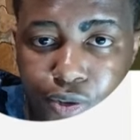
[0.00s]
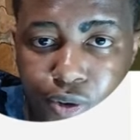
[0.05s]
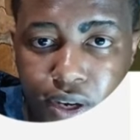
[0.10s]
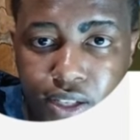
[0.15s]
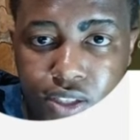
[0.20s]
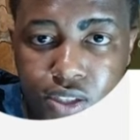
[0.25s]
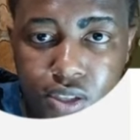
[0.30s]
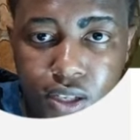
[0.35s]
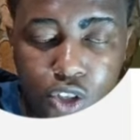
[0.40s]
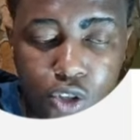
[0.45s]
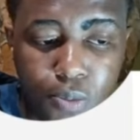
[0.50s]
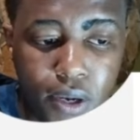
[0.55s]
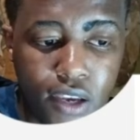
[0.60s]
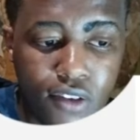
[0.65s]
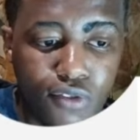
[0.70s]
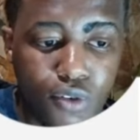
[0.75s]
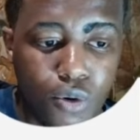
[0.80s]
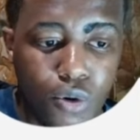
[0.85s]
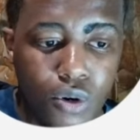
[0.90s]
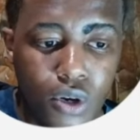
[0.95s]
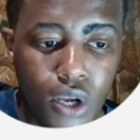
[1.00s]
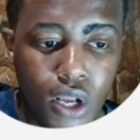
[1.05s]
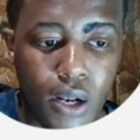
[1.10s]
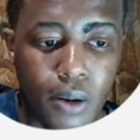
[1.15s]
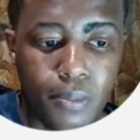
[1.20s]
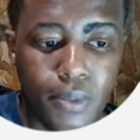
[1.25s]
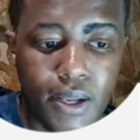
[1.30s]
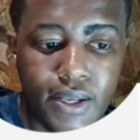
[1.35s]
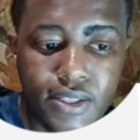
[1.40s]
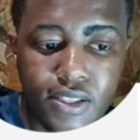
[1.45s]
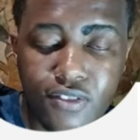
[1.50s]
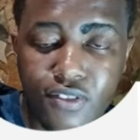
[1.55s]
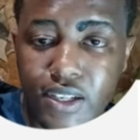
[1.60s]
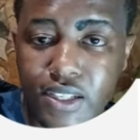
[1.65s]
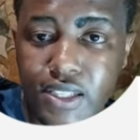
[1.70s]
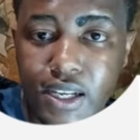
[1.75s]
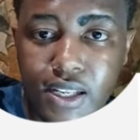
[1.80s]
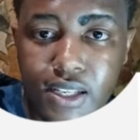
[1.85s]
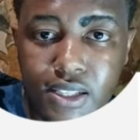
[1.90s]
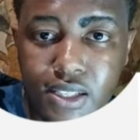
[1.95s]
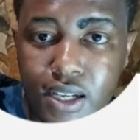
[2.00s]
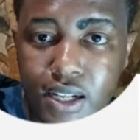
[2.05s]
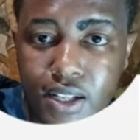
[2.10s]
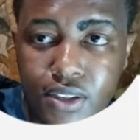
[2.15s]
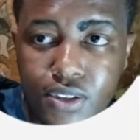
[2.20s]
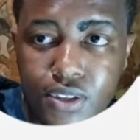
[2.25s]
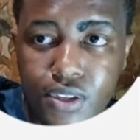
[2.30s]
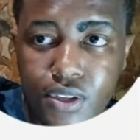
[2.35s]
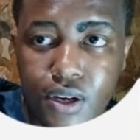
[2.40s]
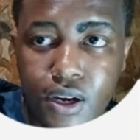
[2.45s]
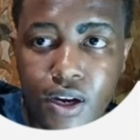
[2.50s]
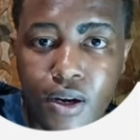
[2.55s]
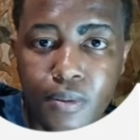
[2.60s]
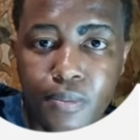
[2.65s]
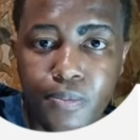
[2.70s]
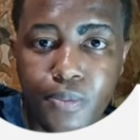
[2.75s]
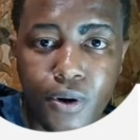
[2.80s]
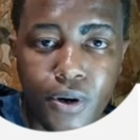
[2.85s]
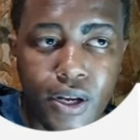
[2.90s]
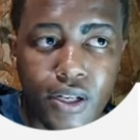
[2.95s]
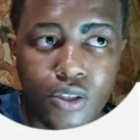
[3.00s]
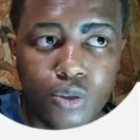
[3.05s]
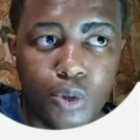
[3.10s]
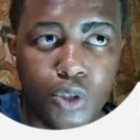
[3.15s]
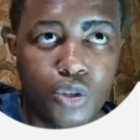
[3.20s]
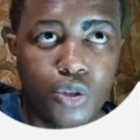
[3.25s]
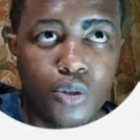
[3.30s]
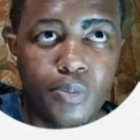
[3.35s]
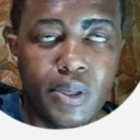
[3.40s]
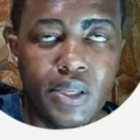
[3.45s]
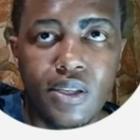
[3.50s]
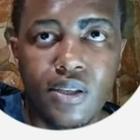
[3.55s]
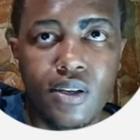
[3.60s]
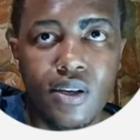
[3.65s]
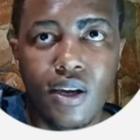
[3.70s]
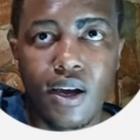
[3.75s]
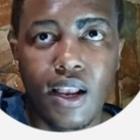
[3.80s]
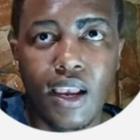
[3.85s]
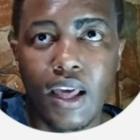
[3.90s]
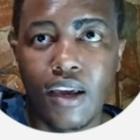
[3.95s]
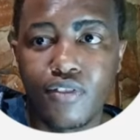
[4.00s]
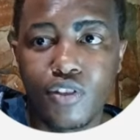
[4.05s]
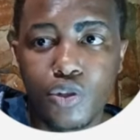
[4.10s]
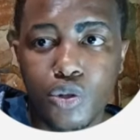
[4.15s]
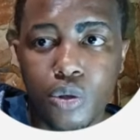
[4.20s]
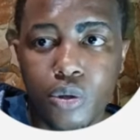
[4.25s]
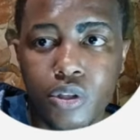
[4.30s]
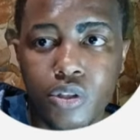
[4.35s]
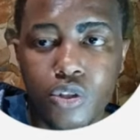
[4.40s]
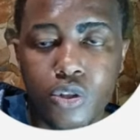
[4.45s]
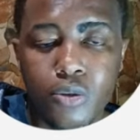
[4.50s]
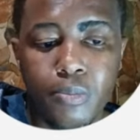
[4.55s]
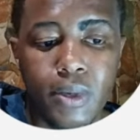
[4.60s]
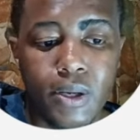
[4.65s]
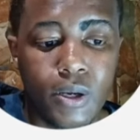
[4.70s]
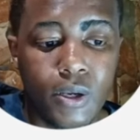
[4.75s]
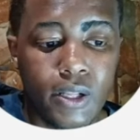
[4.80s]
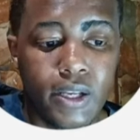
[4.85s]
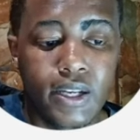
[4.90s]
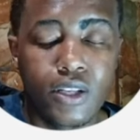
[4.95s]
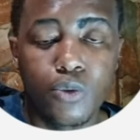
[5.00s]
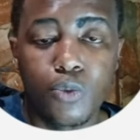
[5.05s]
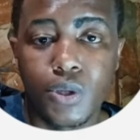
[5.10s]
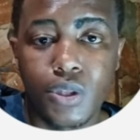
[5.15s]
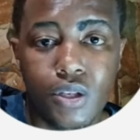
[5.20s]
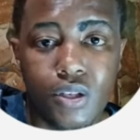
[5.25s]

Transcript: rands that you're paying for, plus the Vitality Health product, which could be the life insurance or medical aid with